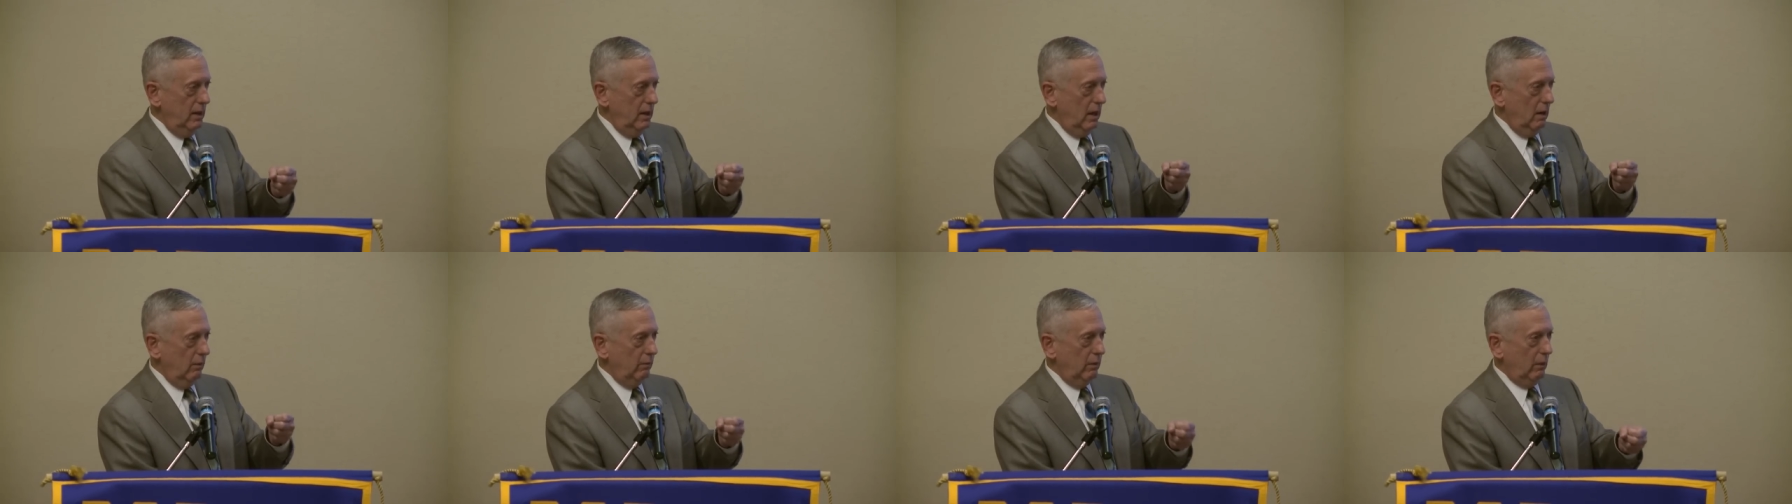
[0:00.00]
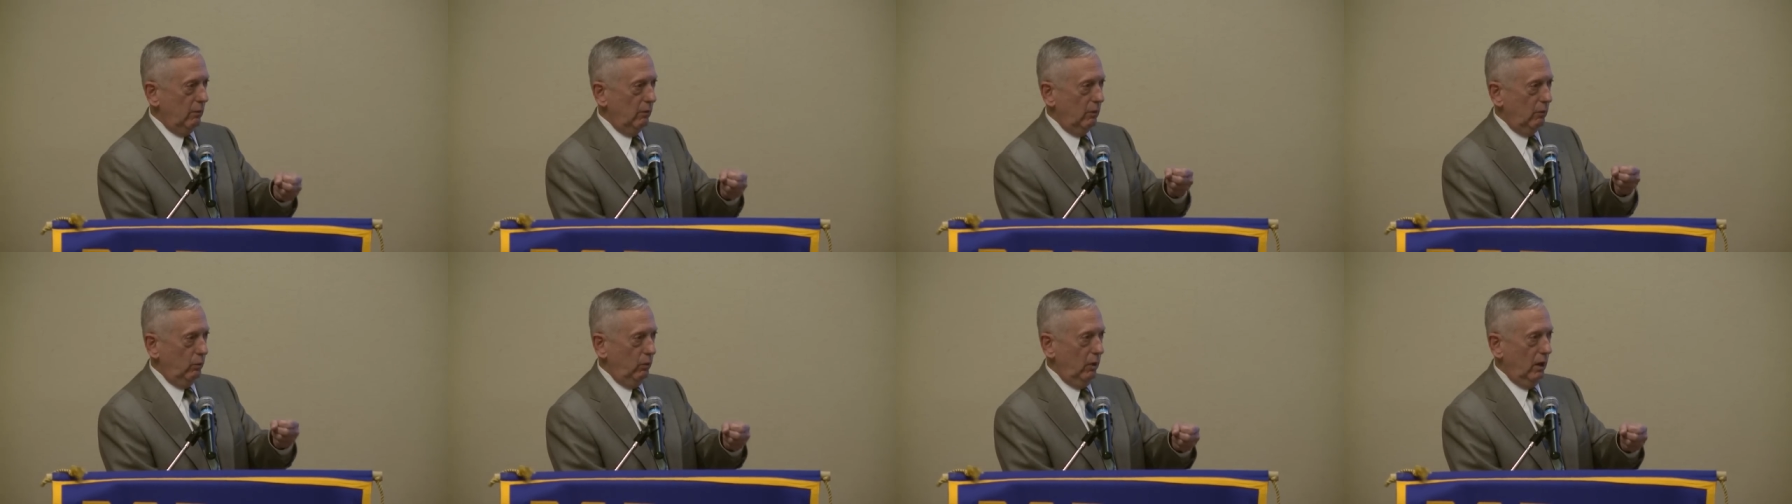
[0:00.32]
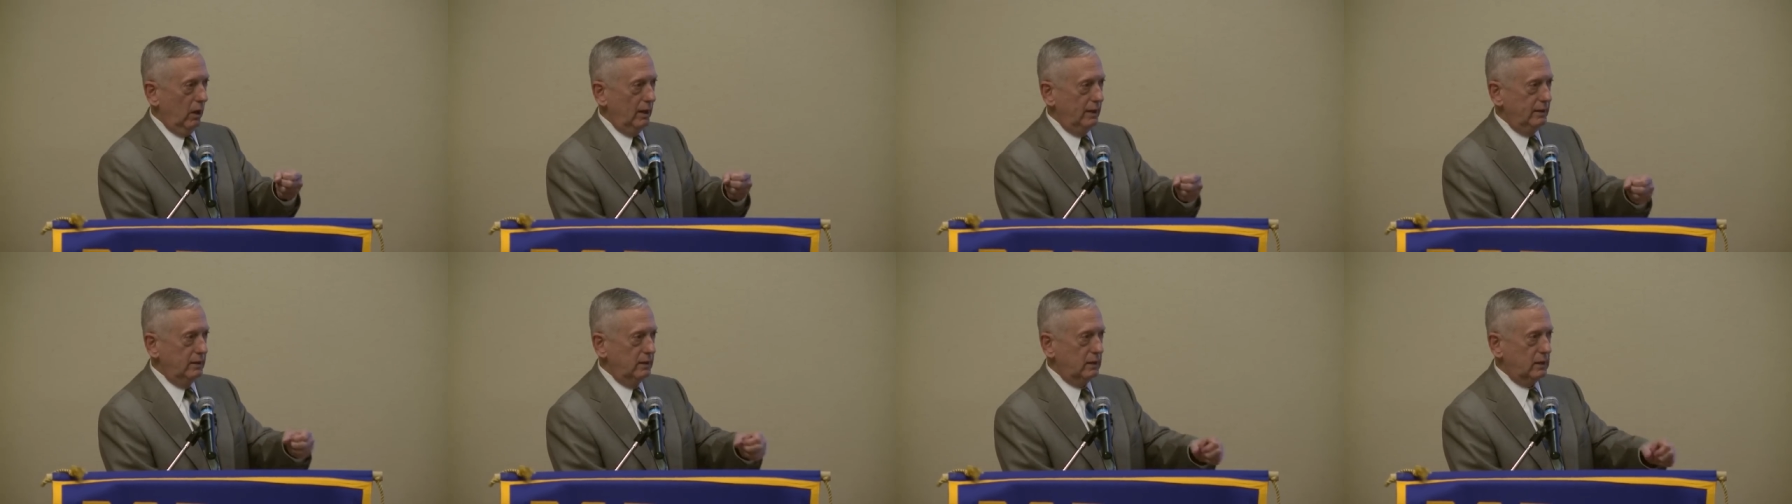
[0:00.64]
and we were
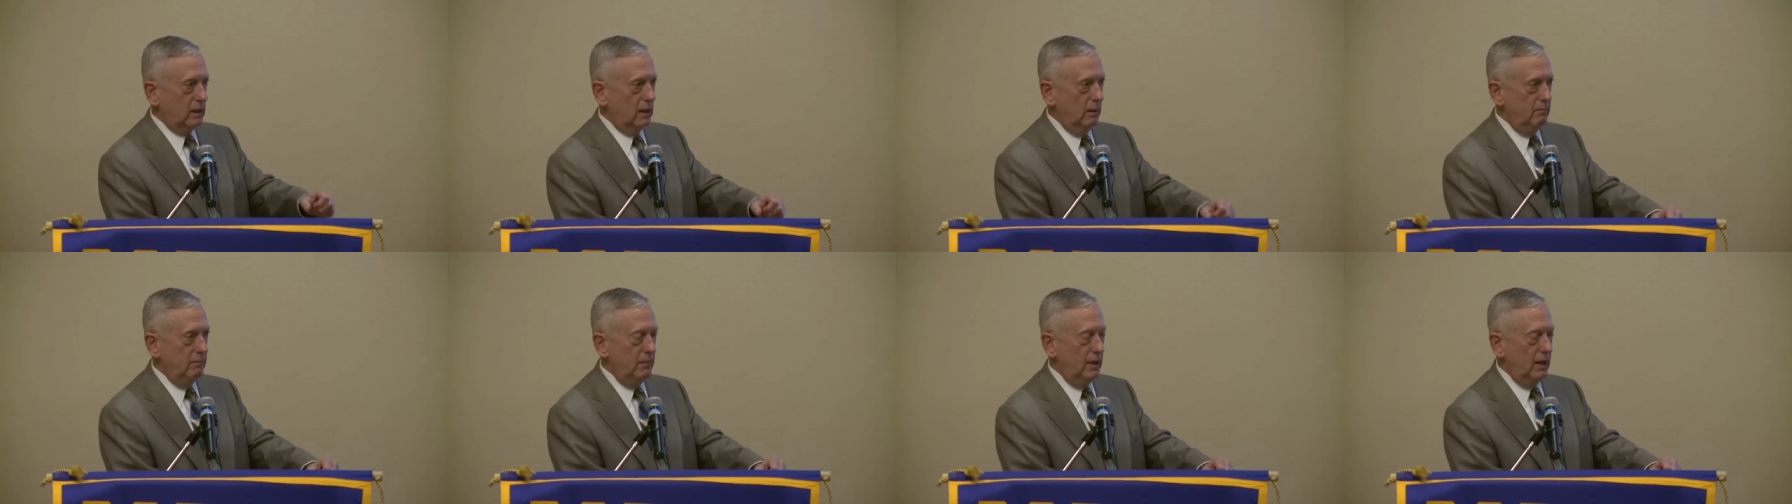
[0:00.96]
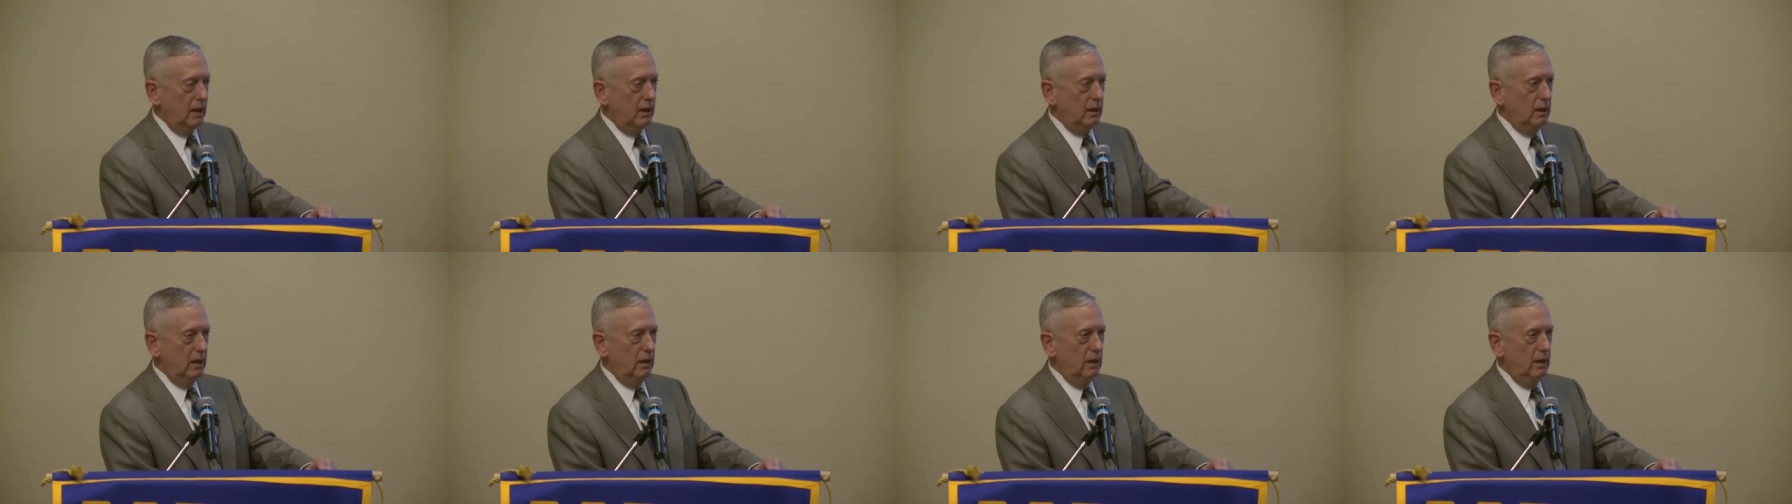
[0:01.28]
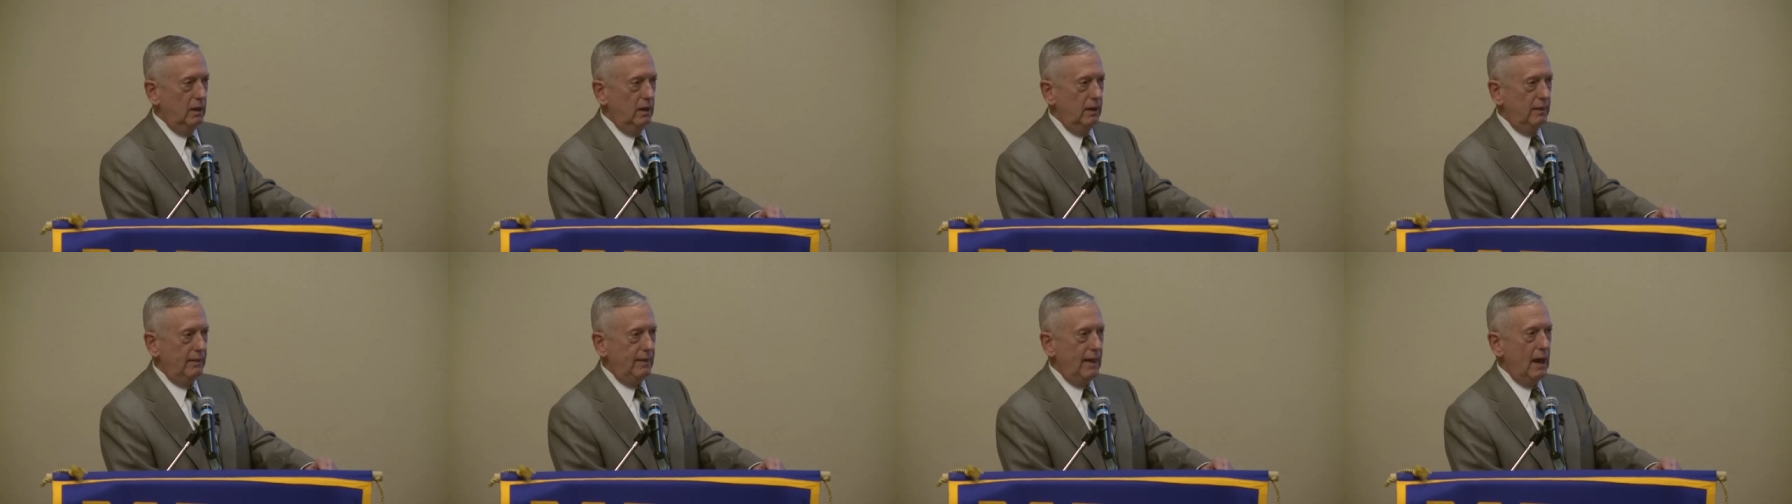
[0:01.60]
willing to commit
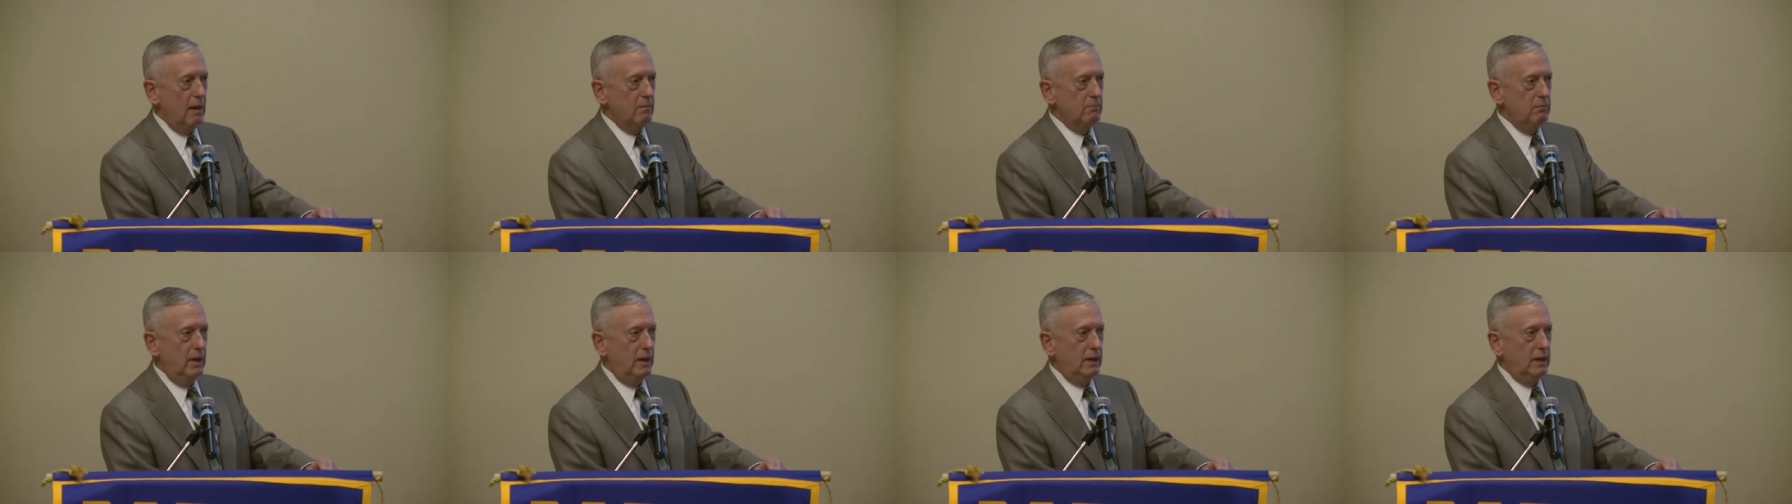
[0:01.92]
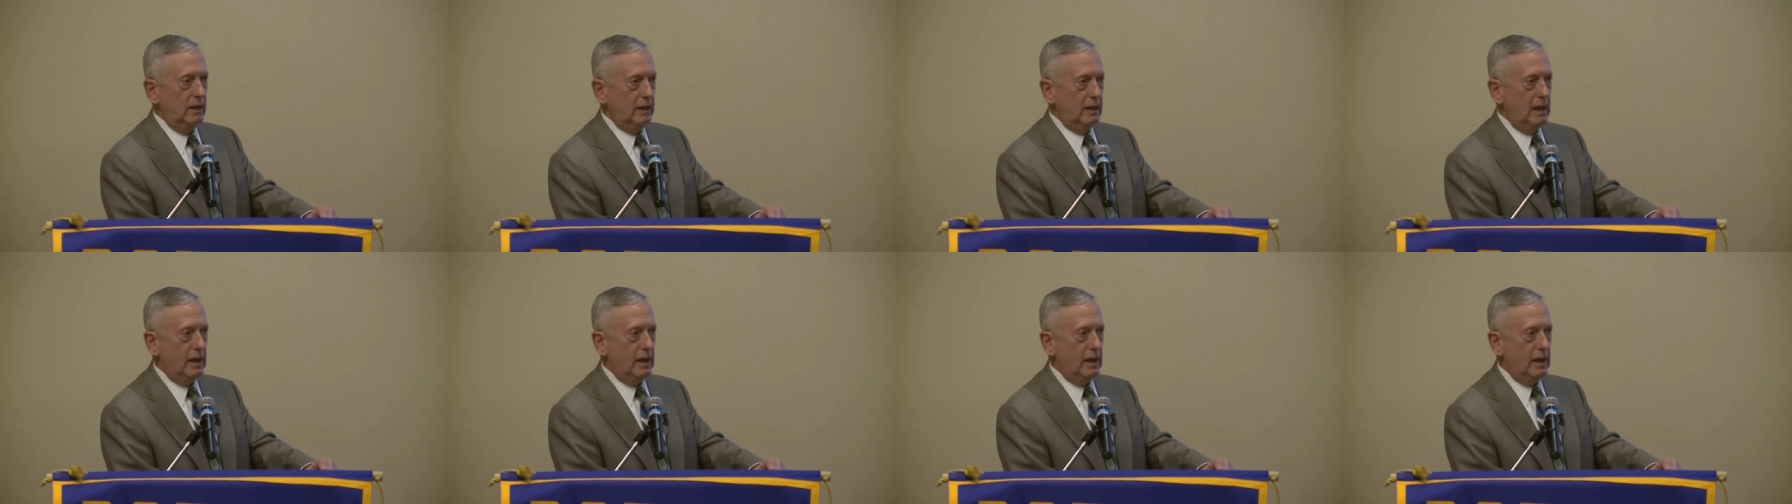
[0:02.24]
that many